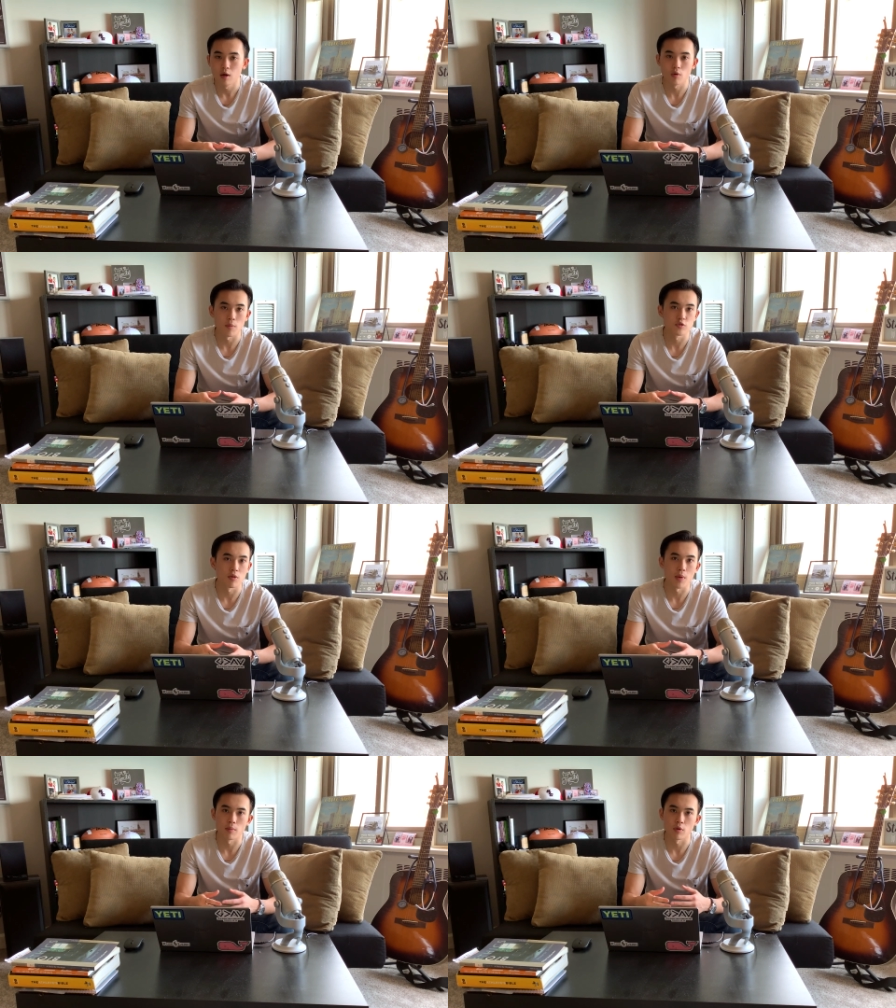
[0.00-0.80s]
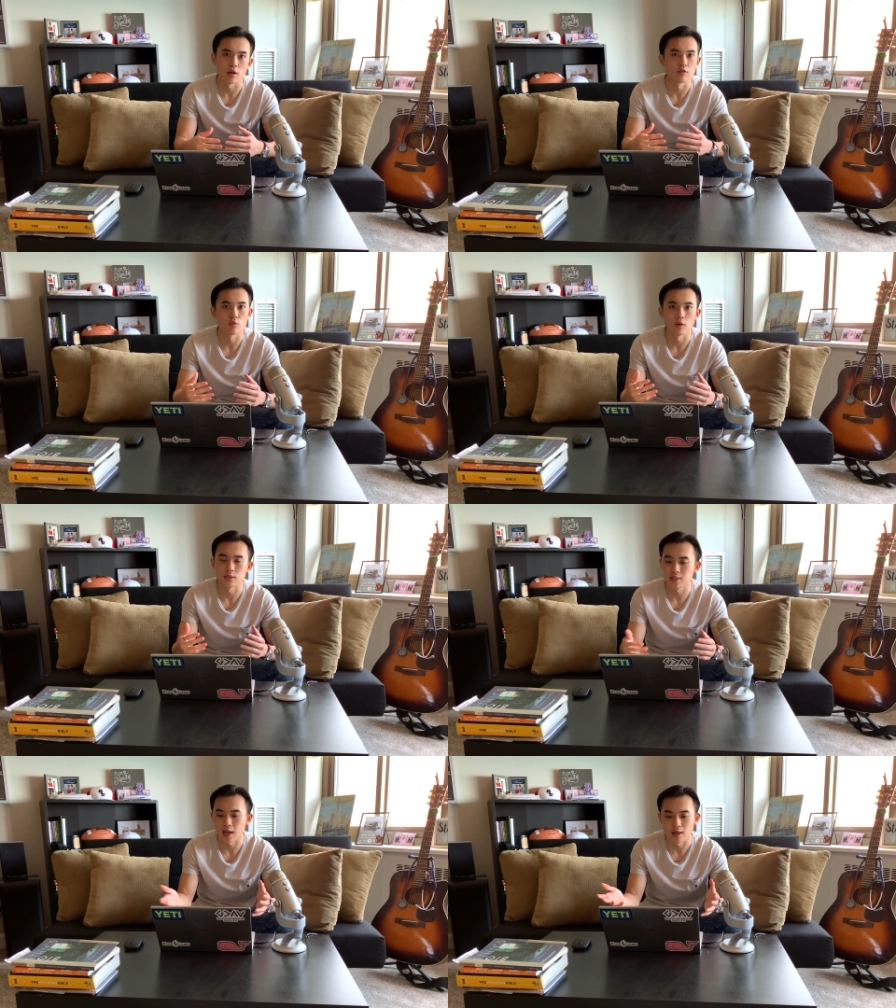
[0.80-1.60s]
Rupture of membranes
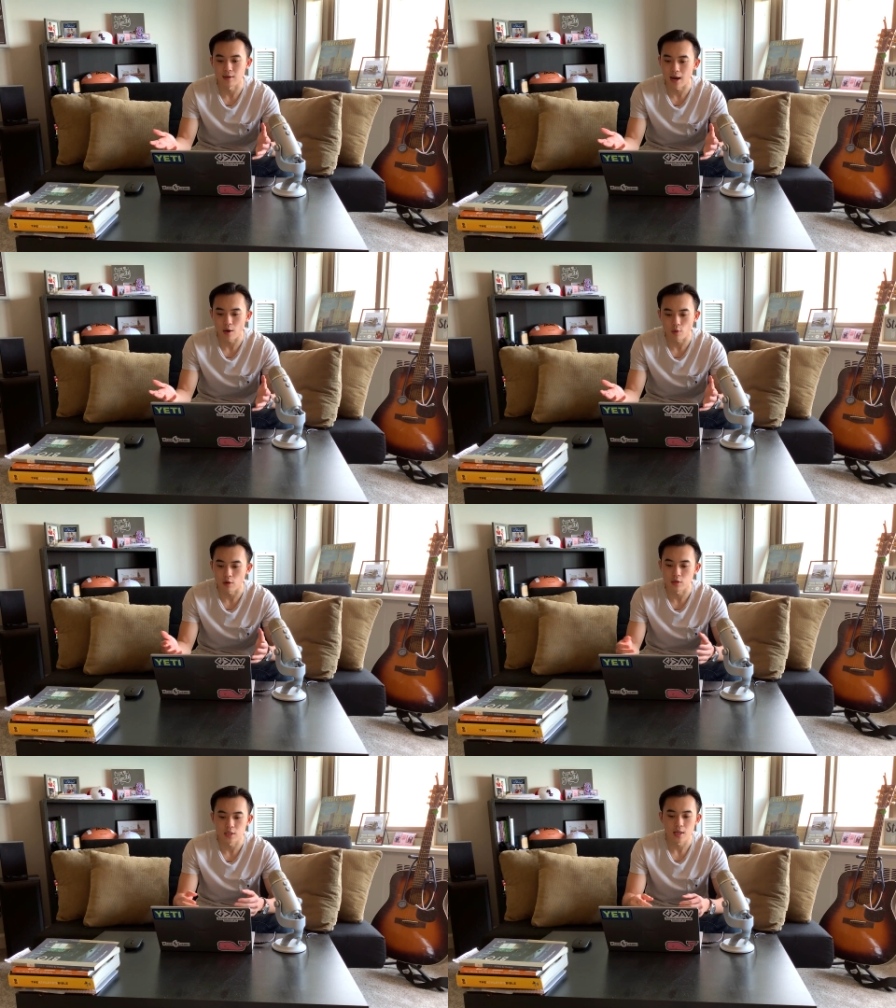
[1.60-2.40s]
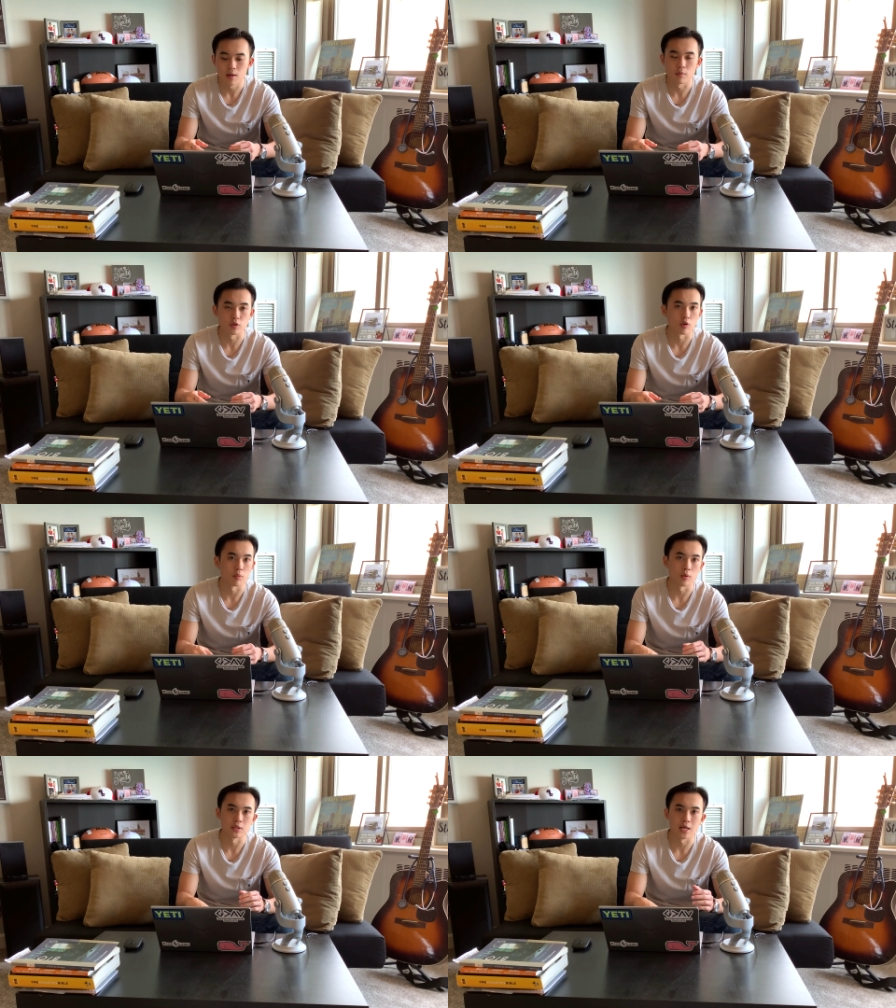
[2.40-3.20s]
was 10 hours. Maternal
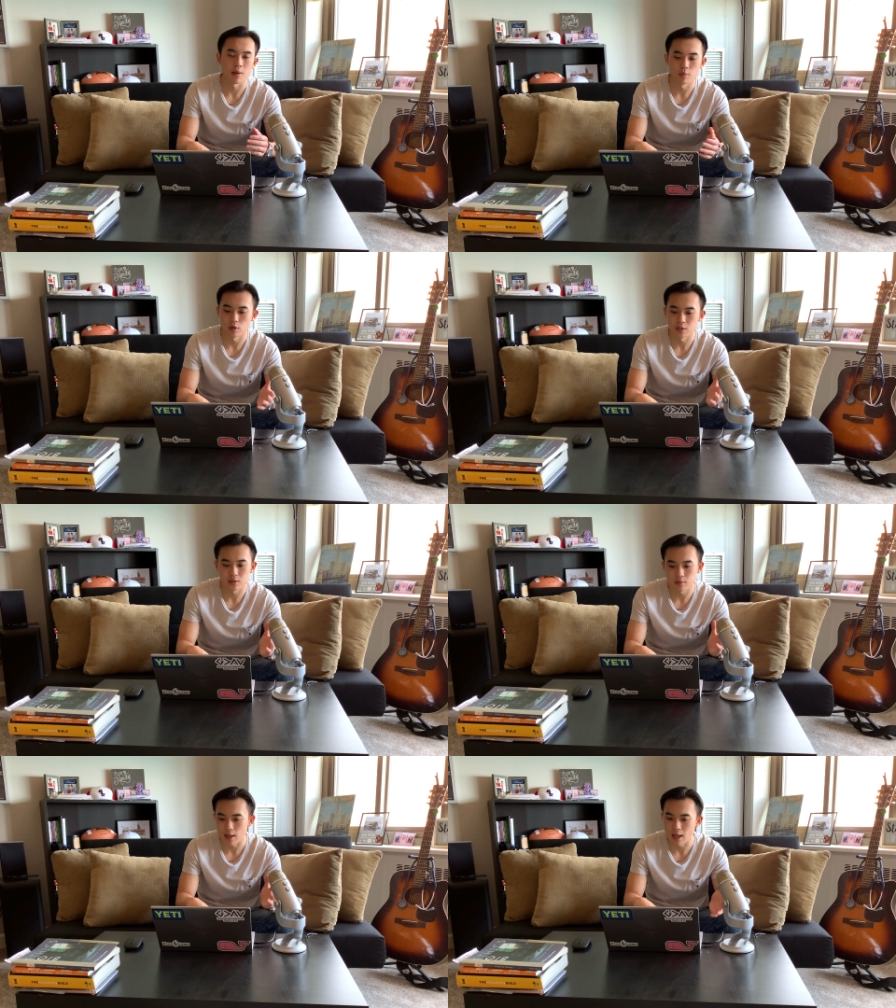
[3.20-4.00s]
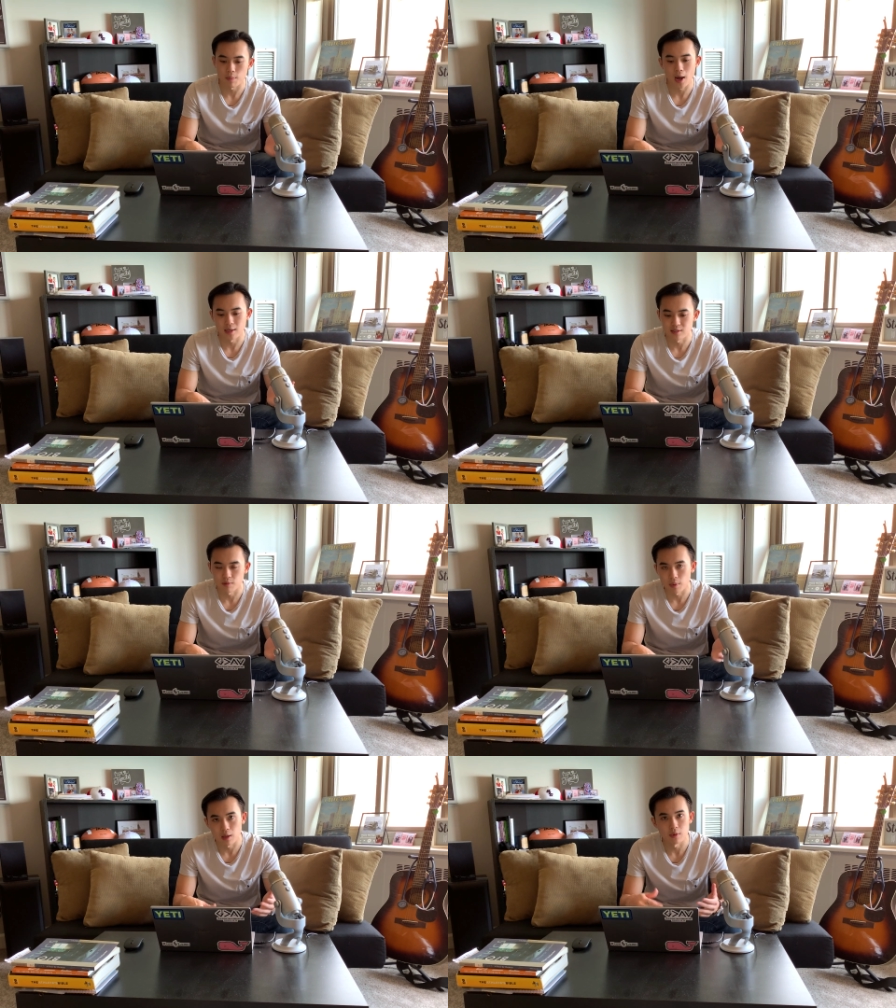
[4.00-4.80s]
blood type was A
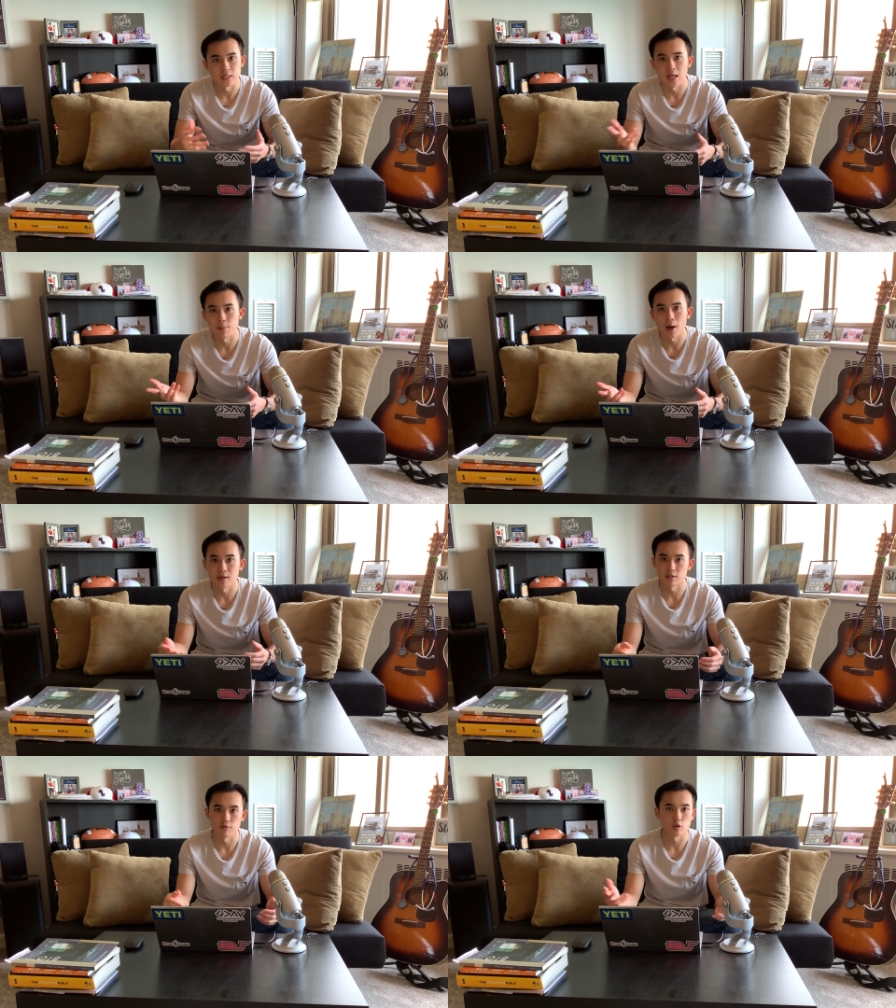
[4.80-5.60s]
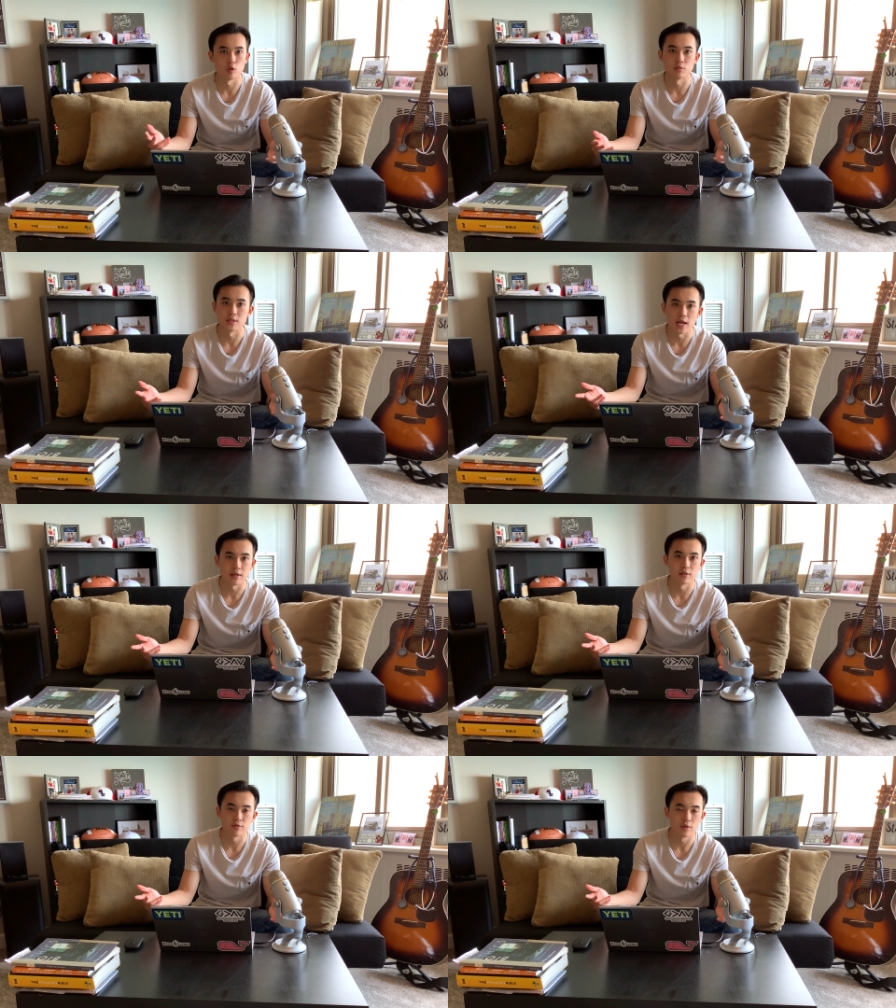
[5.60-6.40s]
positive, baby is A positive, Coombs
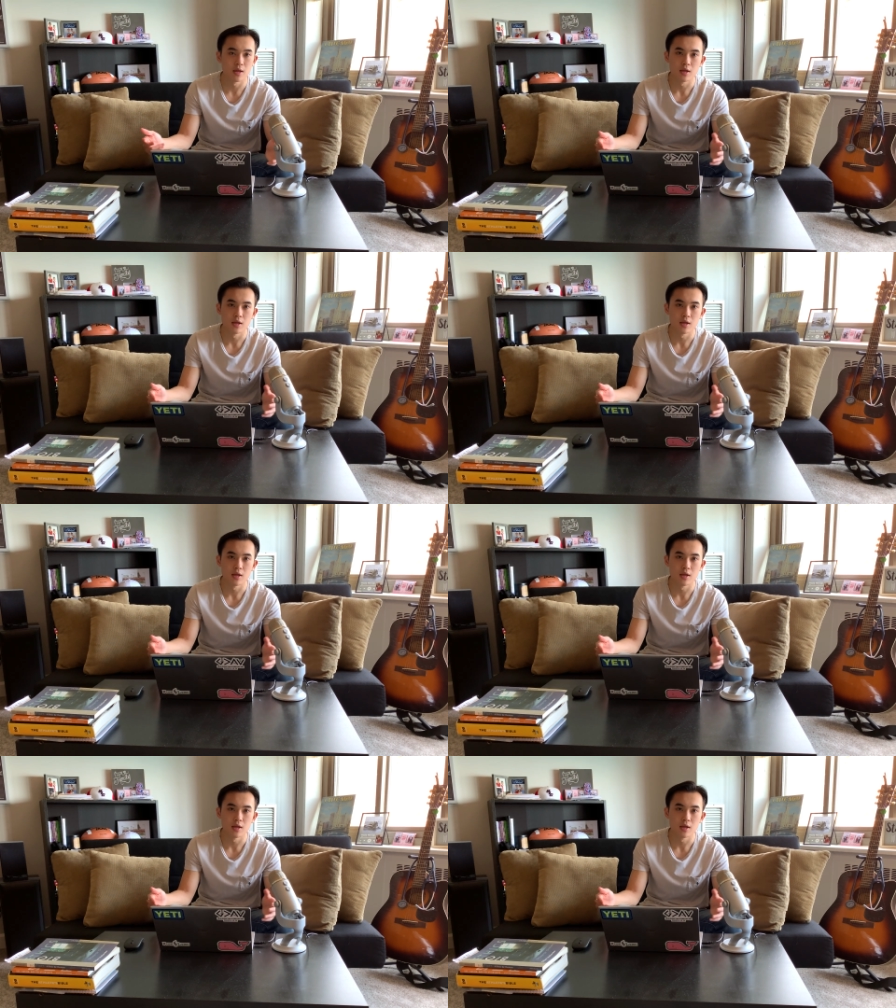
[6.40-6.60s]
negative.